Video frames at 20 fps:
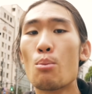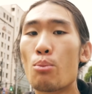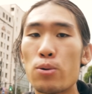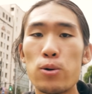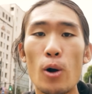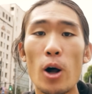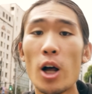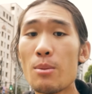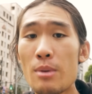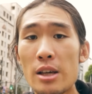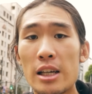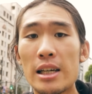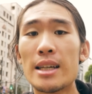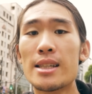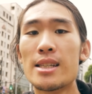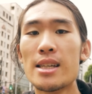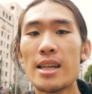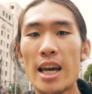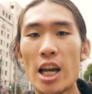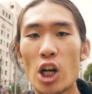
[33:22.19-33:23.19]
Probably
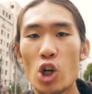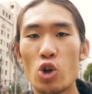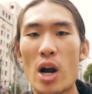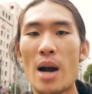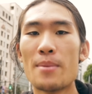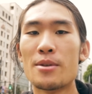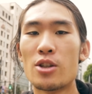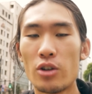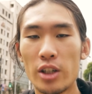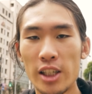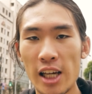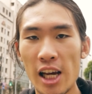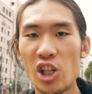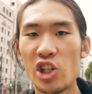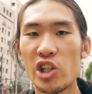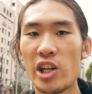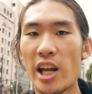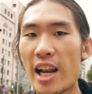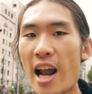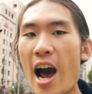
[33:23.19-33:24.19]
because it grabs their
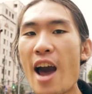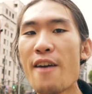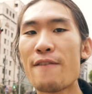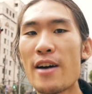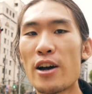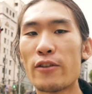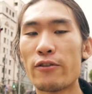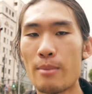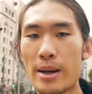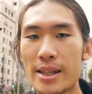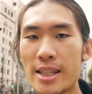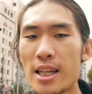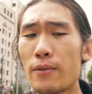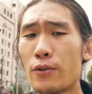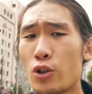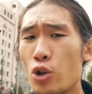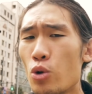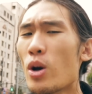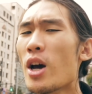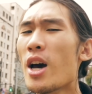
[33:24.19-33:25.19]
attention, and I found for
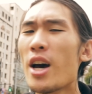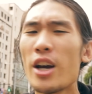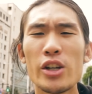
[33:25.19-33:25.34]
myself too,